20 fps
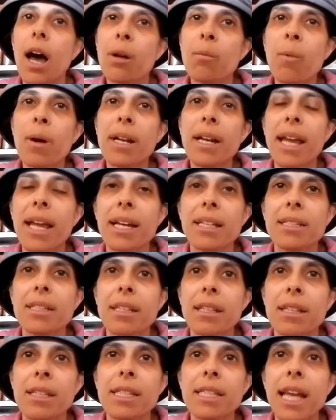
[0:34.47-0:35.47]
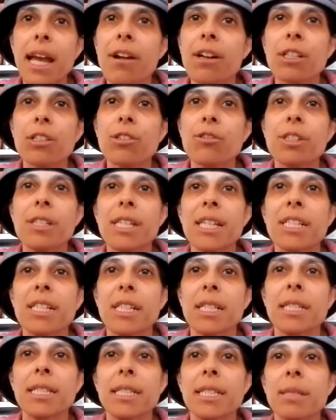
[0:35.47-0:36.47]
On one hand, this
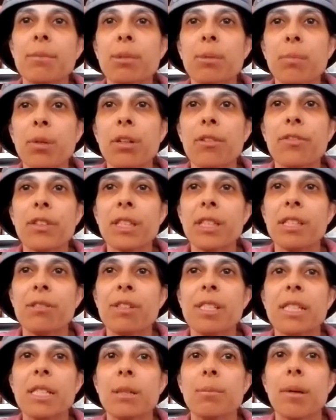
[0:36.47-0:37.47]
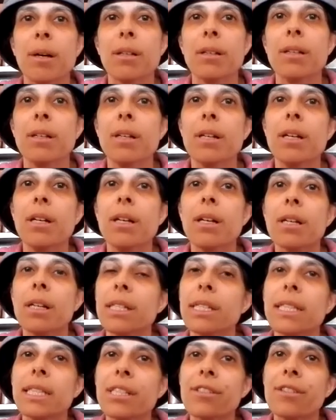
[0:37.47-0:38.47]
characterization seems perfectly reasonable,
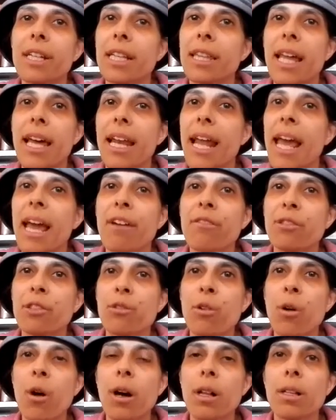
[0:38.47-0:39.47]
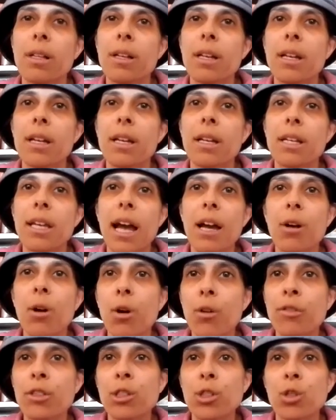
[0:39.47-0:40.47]
considering that, after all,
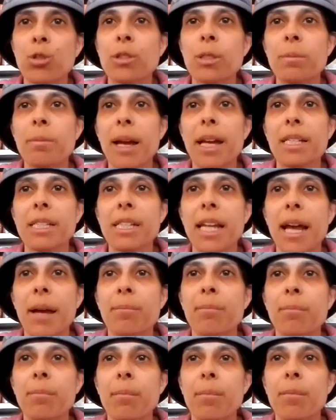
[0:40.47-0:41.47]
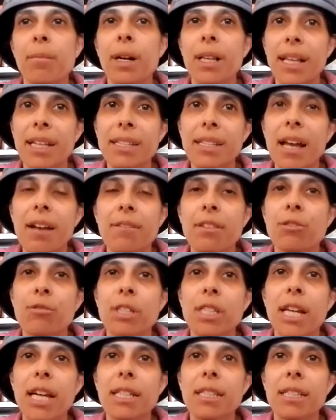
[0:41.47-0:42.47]
Yaakov is chosen by Hashem, while Esav is
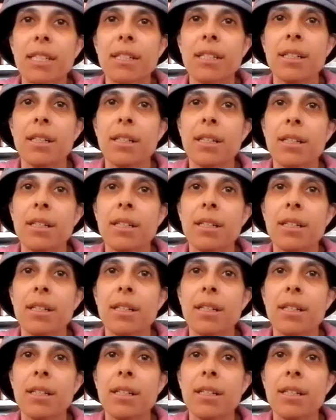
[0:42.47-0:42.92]
rejected.